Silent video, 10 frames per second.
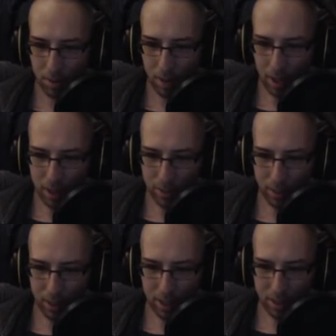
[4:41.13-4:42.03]

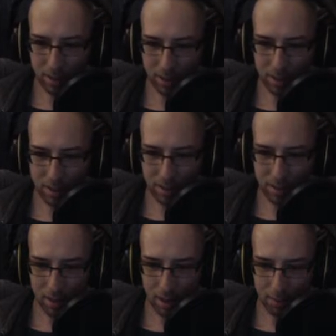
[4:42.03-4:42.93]
HPS, I guess that's
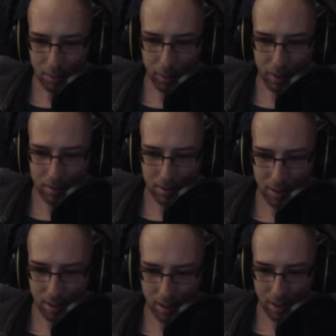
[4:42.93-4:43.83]
hit points,
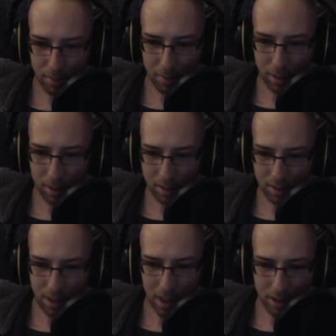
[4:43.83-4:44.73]
and EPS
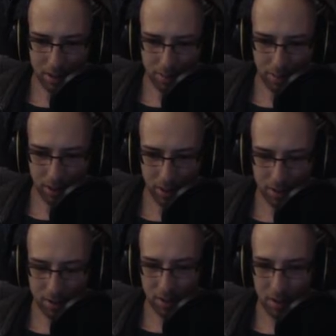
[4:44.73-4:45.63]
is energy
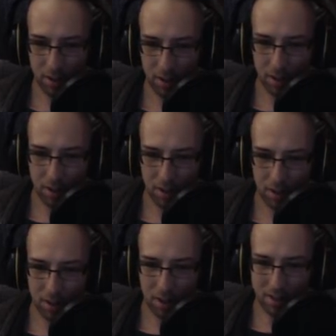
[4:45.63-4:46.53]
points.
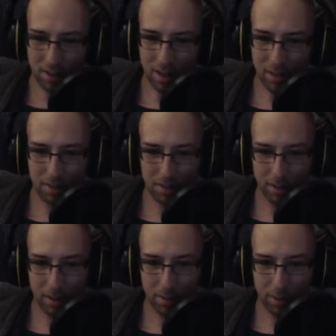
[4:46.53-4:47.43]
It's not,
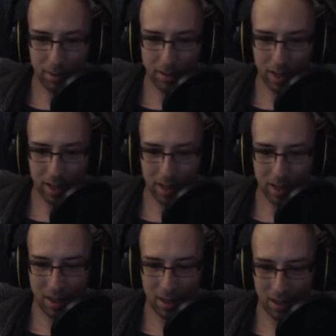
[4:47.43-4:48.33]
like, per second.
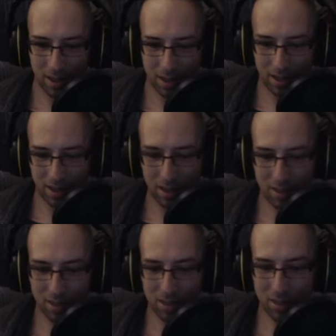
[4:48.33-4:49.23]

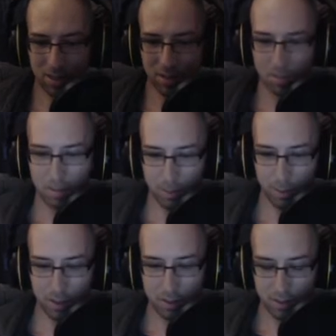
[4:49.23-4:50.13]
It's just
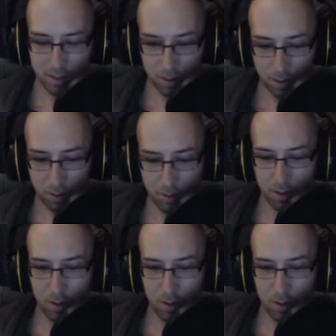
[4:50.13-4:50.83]
points, so...